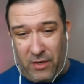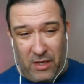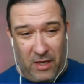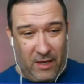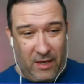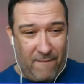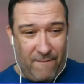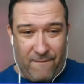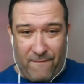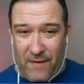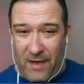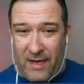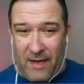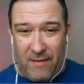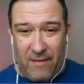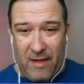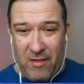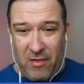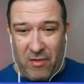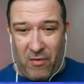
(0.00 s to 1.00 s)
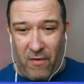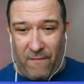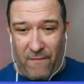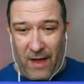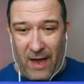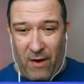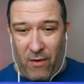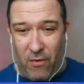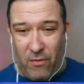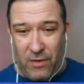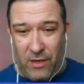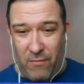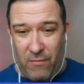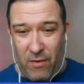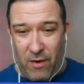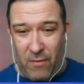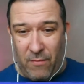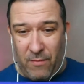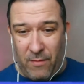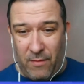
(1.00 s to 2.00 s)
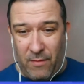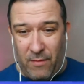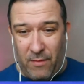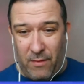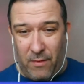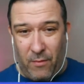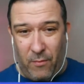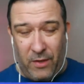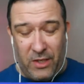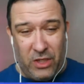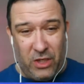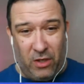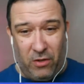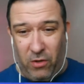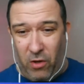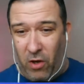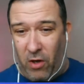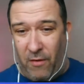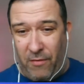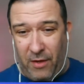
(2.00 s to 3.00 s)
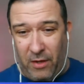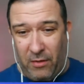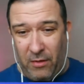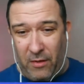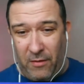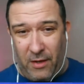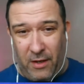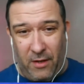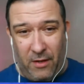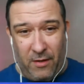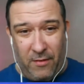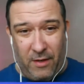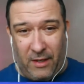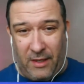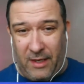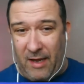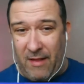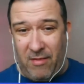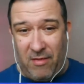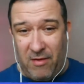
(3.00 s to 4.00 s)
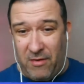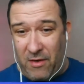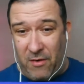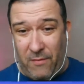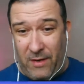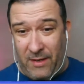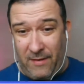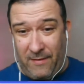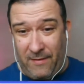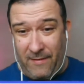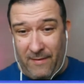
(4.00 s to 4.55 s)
You can figure this stuff out on your own, which a lot of the kids are doing.